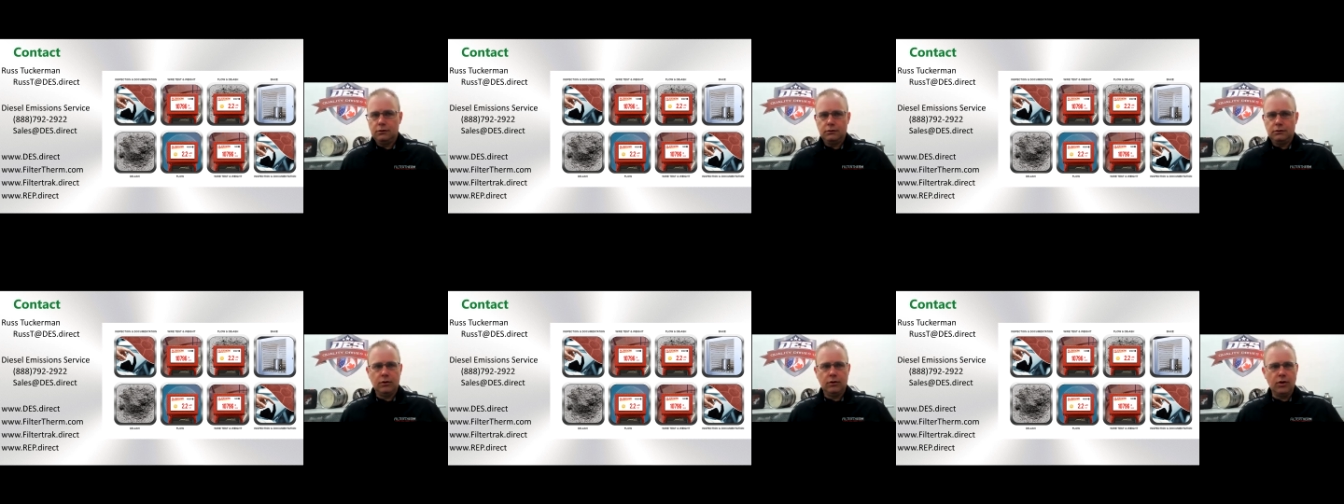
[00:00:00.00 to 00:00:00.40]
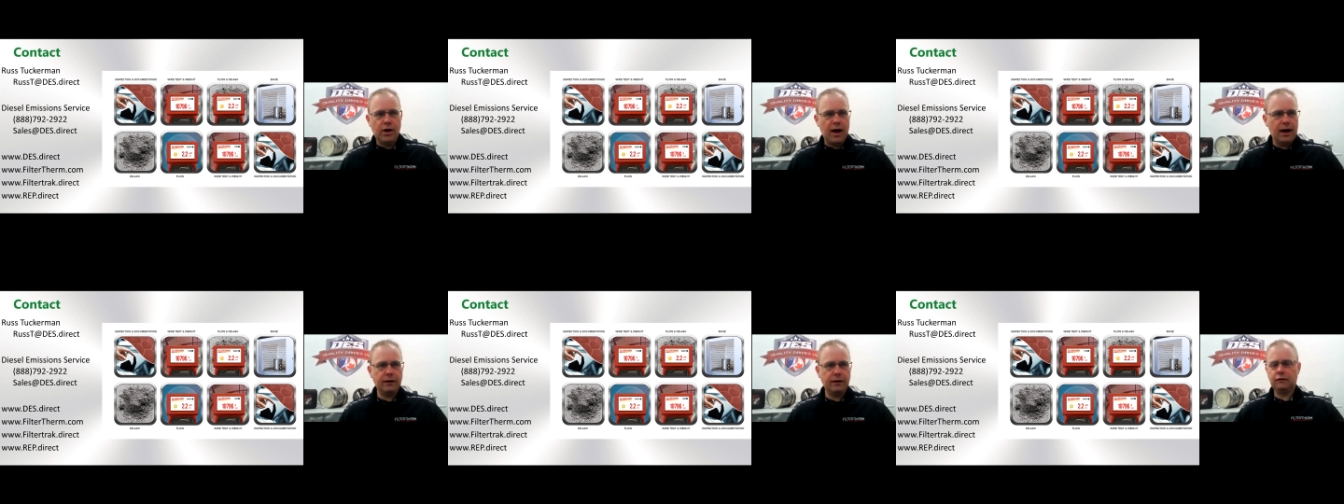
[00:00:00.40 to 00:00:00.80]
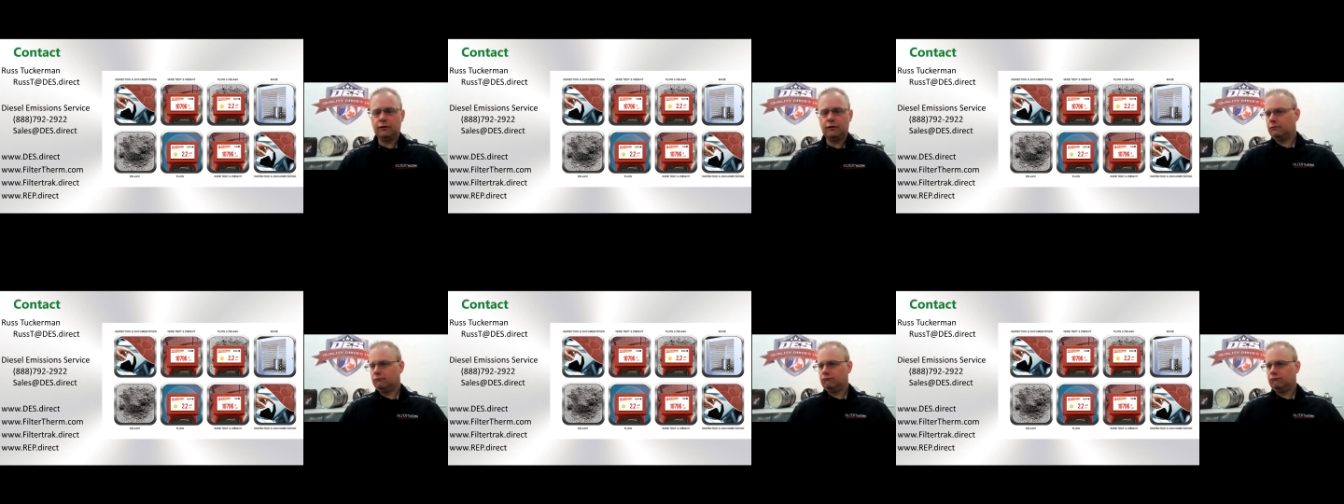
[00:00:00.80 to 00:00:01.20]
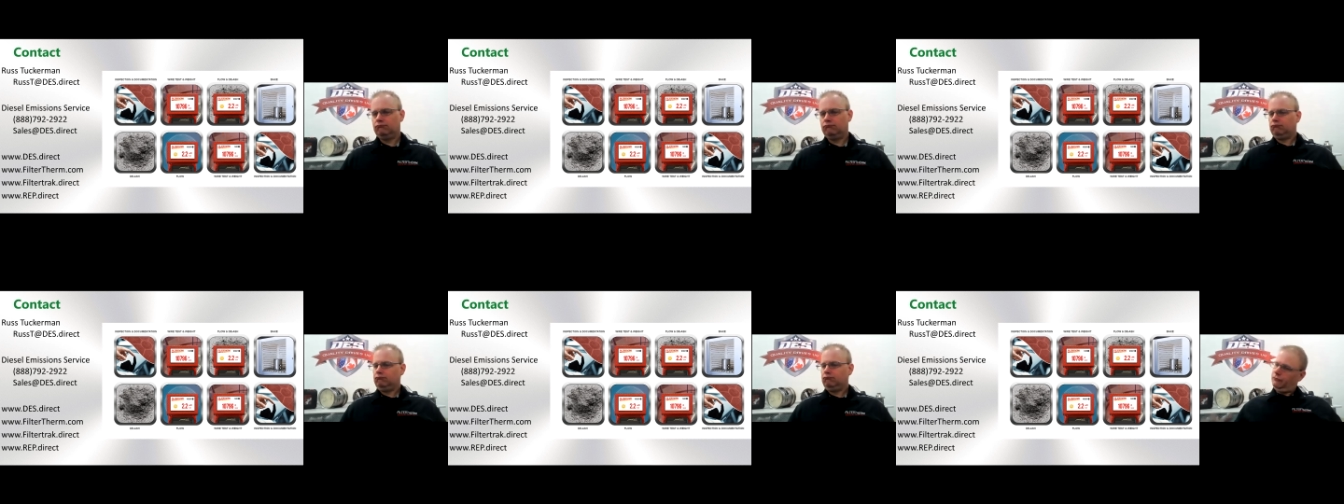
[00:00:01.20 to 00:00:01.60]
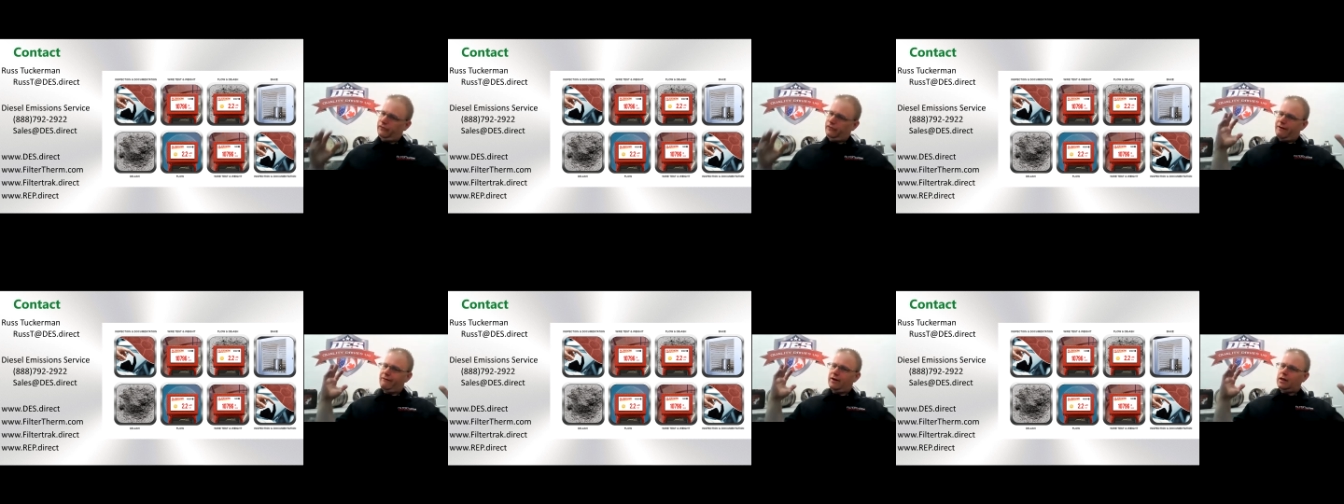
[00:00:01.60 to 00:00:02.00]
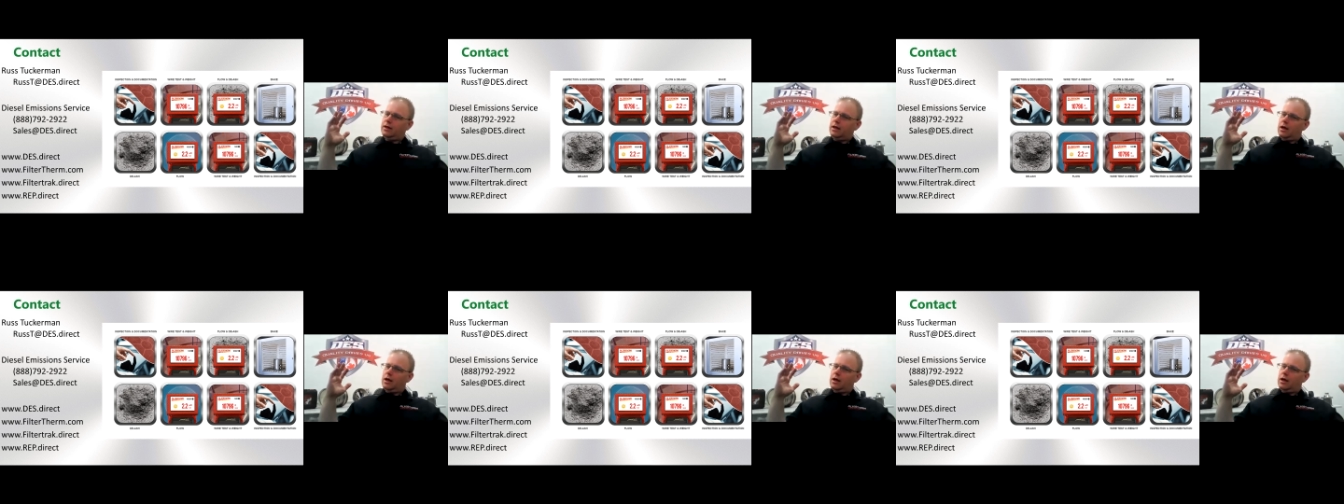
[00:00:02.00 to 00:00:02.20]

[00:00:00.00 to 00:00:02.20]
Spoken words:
Well, guys, if you have anything